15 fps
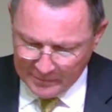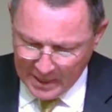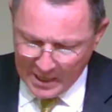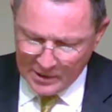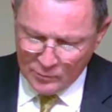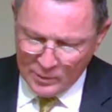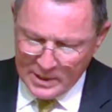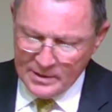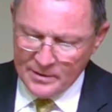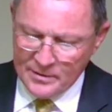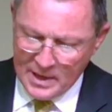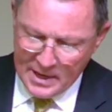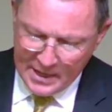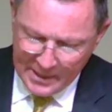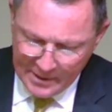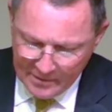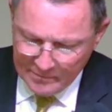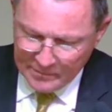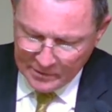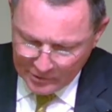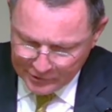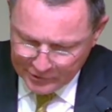And when they,
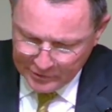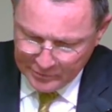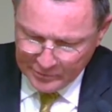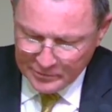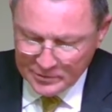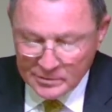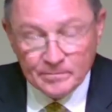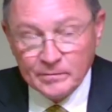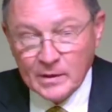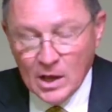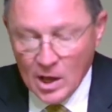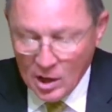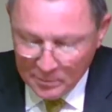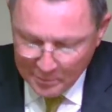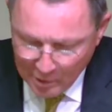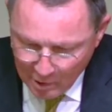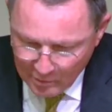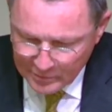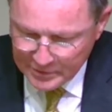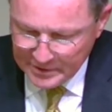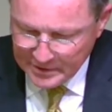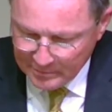the Jews,
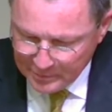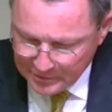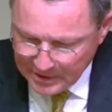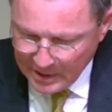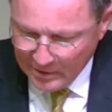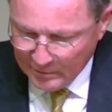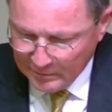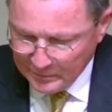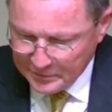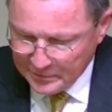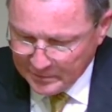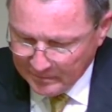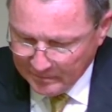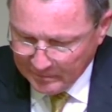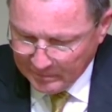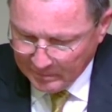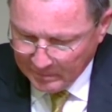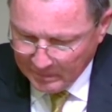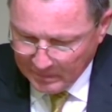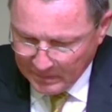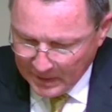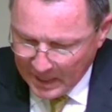opposed themselves
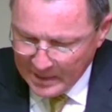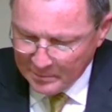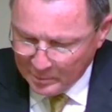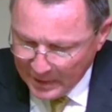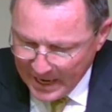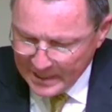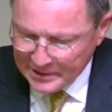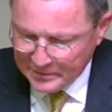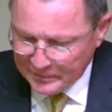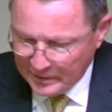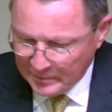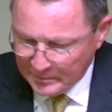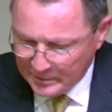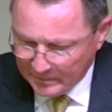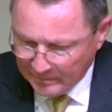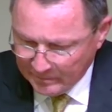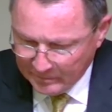and blasphemed,